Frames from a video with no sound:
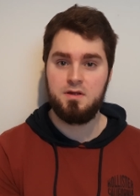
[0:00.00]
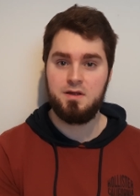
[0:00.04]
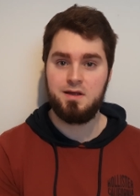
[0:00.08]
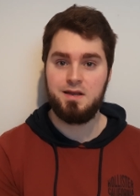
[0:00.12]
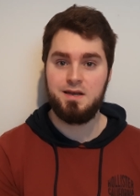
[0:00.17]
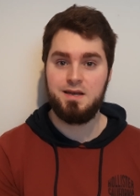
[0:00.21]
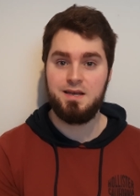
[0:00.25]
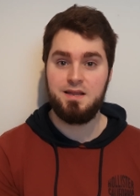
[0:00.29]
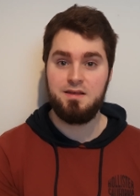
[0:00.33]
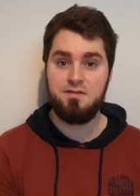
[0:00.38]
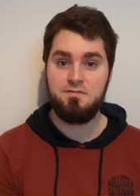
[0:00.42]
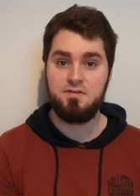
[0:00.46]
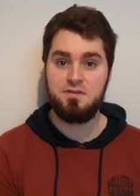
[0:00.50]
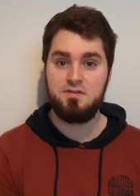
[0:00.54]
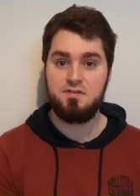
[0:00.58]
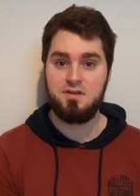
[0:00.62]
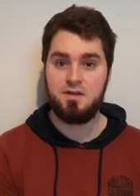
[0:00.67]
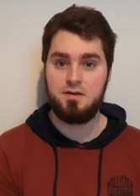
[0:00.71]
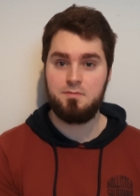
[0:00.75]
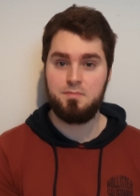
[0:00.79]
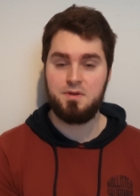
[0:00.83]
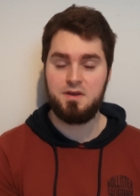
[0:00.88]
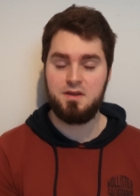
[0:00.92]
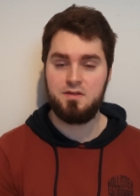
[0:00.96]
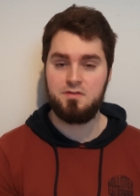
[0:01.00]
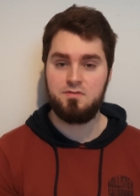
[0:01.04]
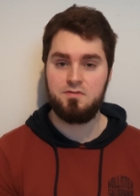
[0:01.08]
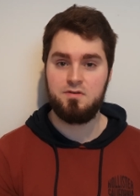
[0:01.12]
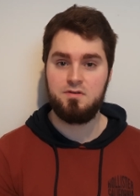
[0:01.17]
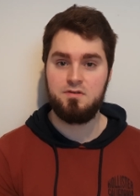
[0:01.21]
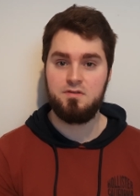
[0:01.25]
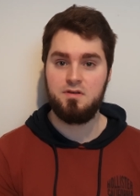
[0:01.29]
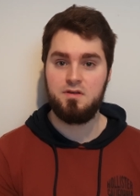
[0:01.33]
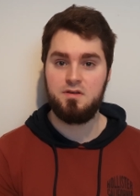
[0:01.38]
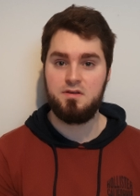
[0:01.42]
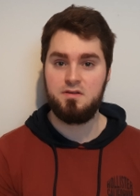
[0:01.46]
and leave it 10 minutes
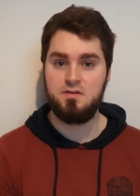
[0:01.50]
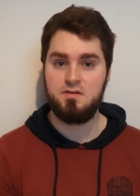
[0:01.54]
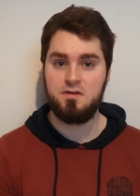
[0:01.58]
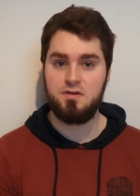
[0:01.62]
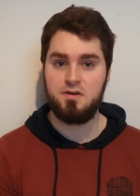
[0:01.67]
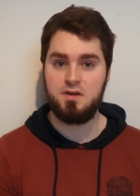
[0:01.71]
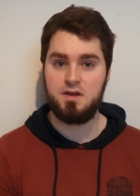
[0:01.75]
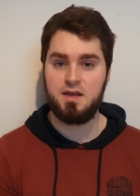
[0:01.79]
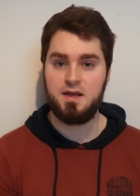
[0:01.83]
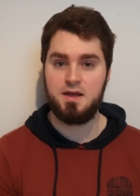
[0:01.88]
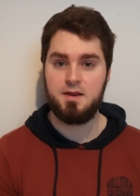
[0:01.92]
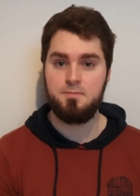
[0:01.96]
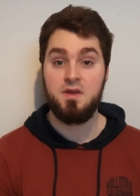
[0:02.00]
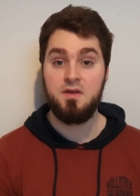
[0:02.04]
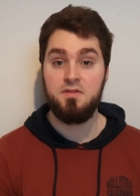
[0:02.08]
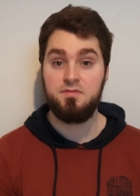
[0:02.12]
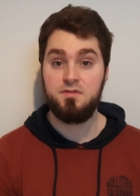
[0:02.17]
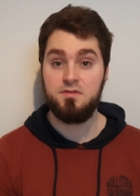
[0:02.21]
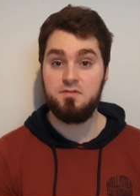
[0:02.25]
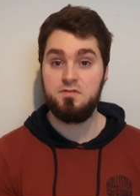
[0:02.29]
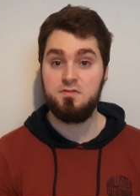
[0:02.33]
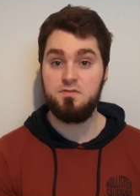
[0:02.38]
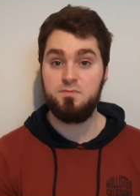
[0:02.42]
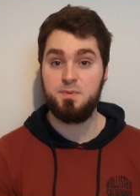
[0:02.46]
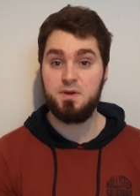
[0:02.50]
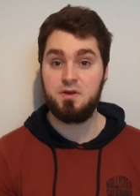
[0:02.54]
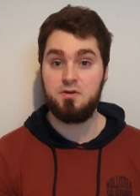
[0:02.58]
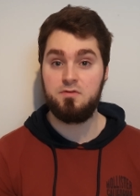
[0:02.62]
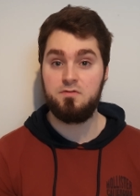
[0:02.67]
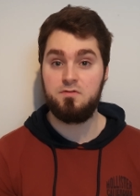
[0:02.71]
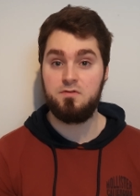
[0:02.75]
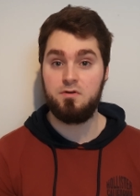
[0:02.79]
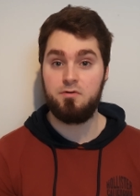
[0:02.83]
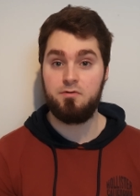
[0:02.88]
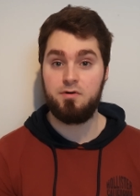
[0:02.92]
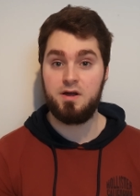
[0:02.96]
and turn it on again. This is
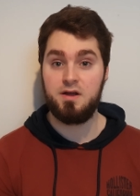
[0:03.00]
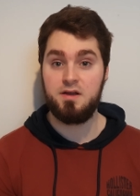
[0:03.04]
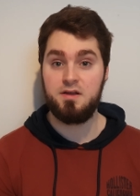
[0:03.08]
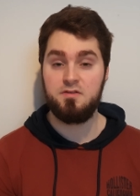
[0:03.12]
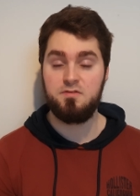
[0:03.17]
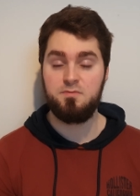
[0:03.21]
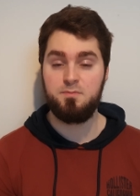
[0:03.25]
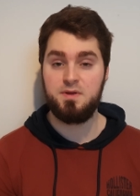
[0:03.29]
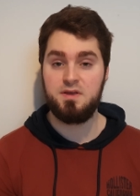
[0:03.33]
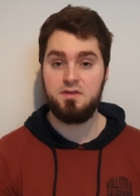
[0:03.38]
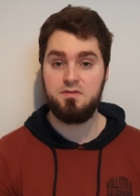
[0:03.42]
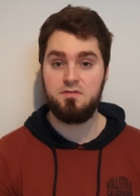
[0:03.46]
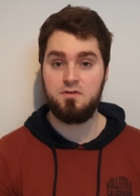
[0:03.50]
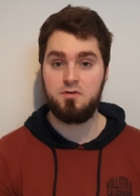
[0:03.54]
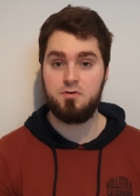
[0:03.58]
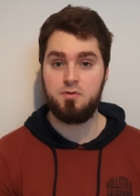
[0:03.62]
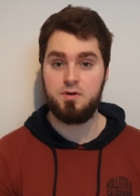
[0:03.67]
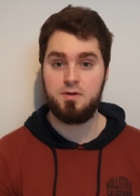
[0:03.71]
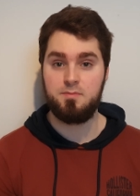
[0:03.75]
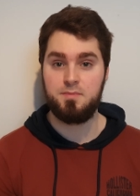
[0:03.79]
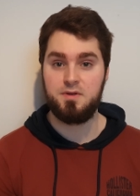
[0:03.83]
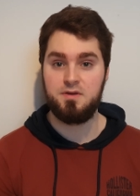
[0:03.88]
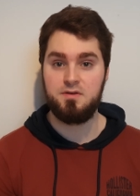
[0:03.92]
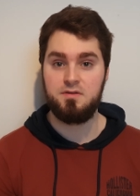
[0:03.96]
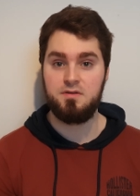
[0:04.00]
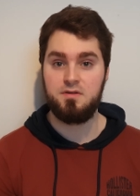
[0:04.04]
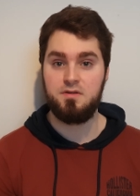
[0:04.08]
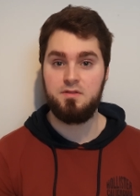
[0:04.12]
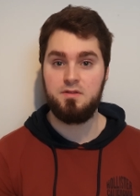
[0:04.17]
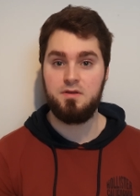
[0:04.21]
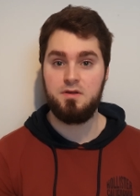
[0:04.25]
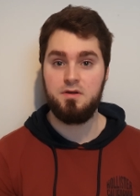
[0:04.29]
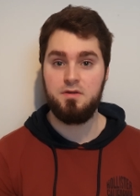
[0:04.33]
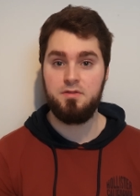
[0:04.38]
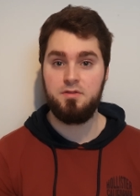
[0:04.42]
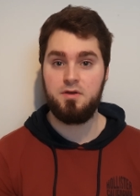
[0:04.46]
because your ISP's equipment at
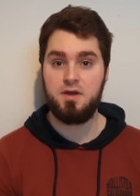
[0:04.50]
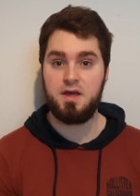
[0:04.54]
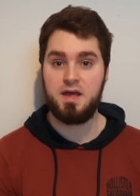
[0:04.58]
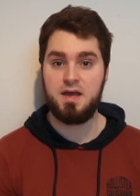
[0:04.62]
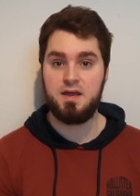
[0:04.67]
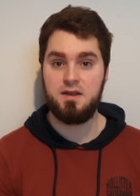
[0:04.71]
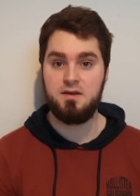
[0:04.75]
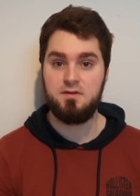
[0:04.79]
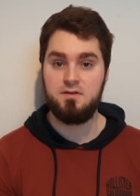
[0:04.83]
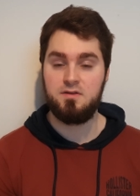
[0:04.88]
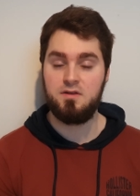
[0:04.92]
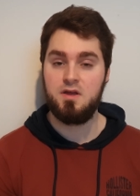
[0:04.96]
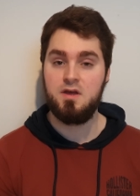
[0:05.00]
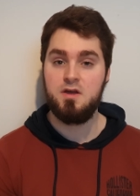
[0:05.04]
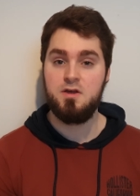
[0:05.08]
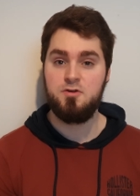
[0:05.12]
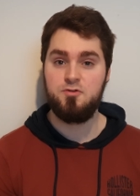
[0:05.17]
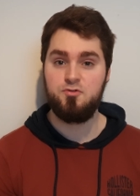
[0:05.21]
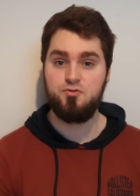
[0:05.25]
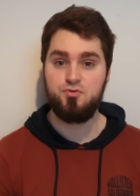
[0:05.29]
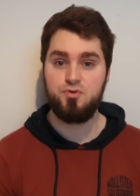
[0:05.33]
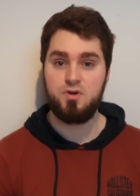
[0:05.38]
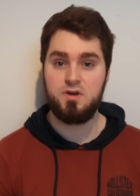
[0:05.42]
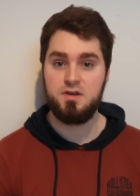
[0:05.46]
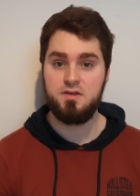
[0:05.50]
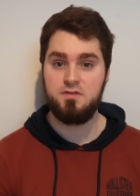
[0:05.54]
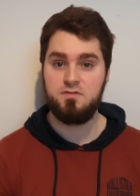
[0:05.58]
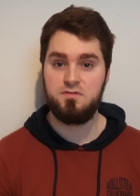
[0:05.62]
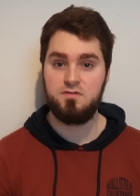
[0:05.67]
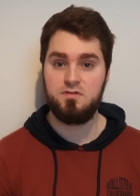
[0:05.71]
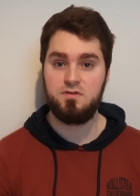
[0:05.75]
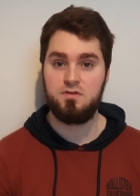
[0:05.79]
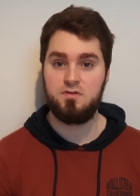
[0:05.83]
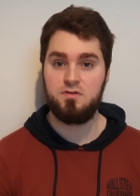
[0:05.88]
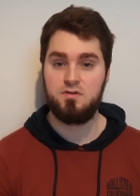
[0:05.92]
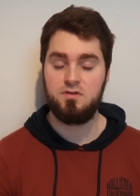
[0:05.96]
the other end tries
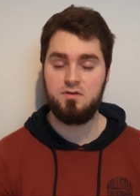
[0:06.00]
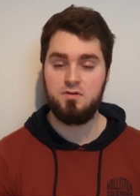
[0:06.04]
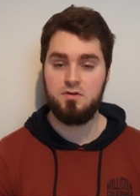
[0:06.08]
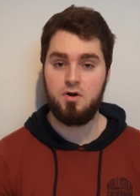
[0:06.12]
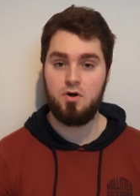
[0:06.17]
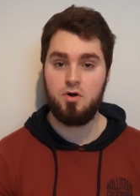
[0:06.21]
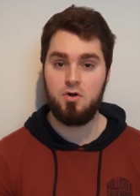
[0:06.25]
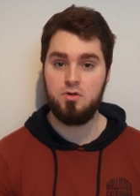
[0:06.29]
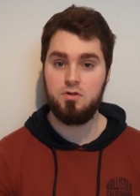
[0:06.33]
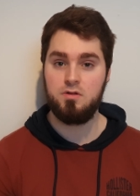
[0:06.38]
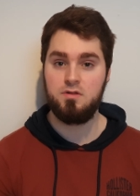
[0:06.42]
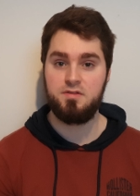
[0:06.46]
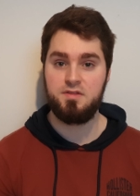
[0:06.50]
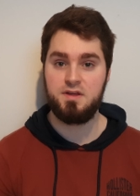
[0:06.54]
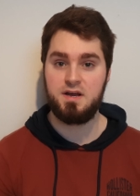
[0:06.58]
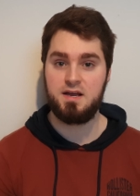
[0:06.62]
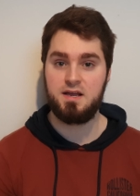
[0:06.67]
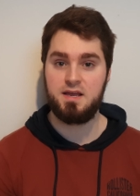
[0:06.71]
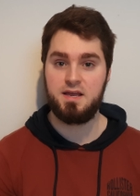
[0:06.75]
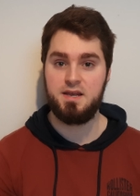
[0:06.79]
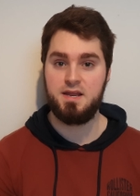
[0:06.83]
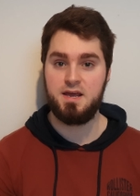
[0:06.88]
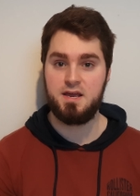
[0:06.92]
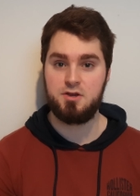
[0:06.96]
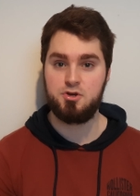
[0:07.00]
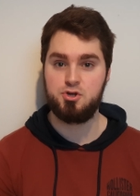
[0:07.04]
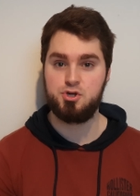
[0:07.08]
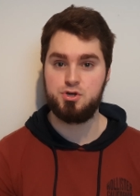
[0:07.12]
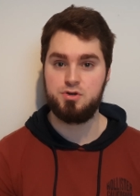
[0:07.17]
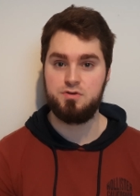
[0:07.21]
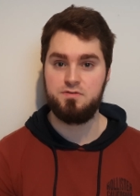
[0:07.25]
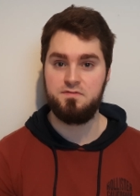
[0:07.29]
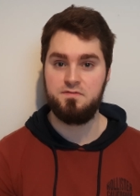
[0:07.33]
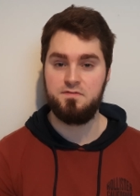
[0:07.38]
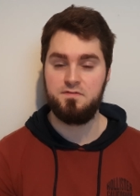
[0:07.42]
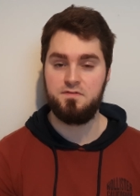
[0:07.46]
to hold that
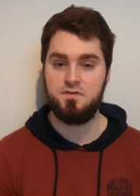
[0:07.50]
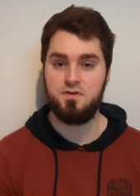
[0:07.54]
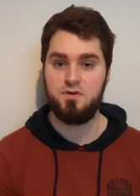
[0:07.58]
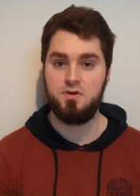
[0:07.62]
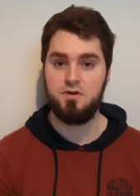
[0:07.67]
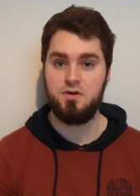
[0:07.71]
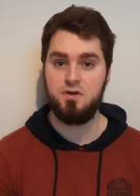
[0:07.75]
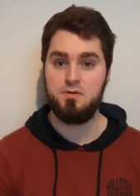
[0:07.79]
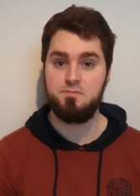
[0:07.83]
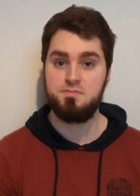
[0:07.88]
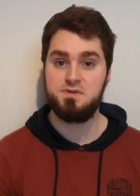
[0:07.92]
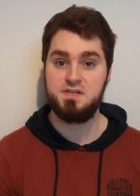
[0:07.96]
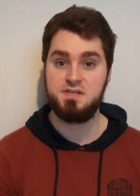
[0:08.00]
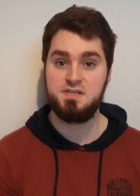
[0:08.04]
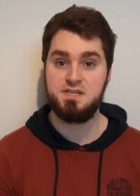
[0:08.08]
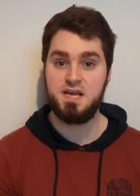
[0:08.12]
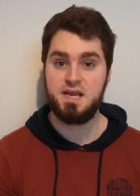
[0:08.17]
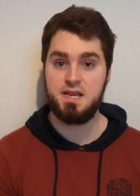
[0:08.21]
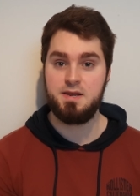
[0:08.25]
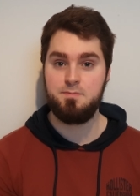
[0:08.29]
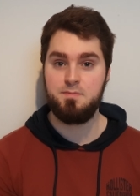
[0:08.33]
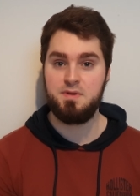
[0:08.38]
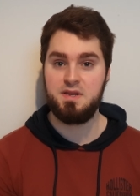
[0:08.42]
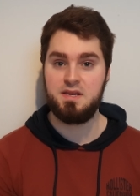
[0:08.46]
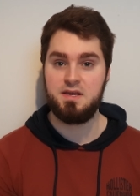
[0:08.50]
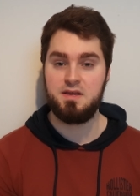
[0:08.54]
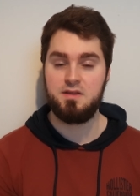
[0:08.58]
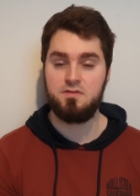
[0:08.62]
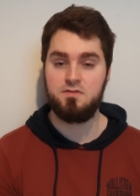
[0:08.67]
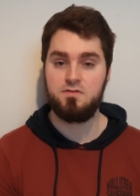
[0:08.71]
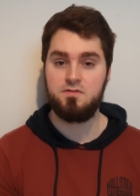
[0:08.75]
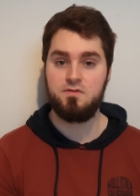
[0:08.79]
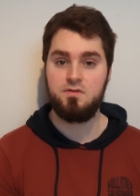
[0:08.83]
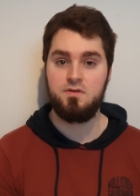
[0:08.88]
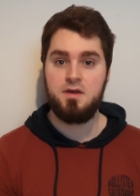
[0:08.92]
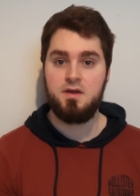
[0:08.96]
connection for up to 10
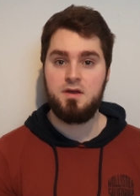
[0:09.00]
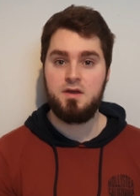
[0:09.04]
minutes.